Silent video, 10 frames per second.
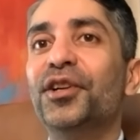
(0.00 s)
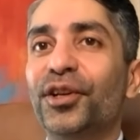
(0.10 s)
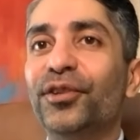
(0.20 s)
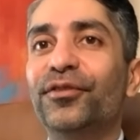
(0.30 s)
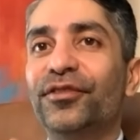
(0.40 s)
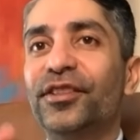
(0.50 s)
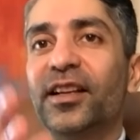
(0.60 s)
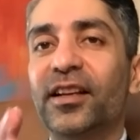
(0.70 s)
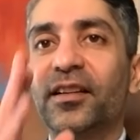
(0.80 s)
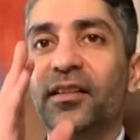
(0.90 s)
you
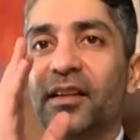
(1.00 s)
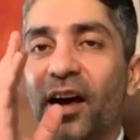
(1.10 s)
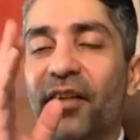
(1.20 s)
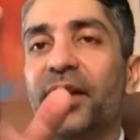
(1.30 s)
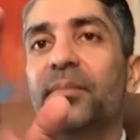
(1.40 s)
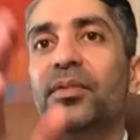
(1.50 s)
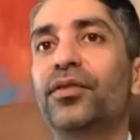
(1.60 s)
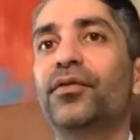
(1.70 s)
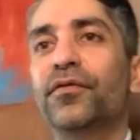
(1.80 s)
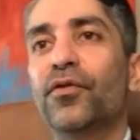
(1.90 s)
still are able
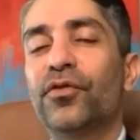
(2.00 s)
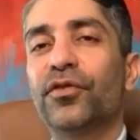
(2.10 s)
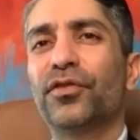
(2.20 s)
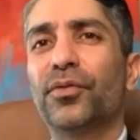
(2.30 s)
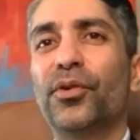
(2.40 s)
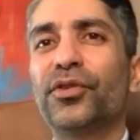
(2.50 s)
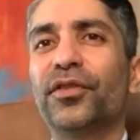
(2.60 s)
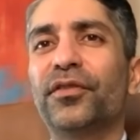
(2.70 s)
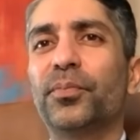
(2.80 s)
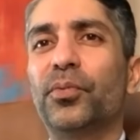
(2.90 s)
to focus on what
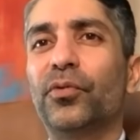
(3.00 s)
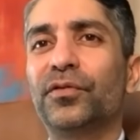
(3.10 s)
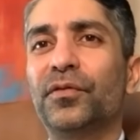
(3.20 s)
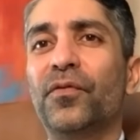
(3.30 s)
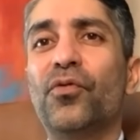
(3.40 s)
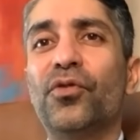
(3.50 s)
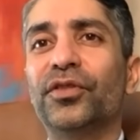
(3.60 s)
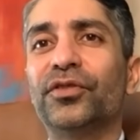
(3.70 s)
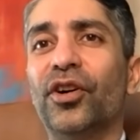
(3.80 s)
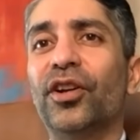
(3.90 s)
you're supposed to
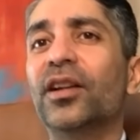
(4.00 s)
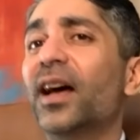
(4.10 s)
focus on.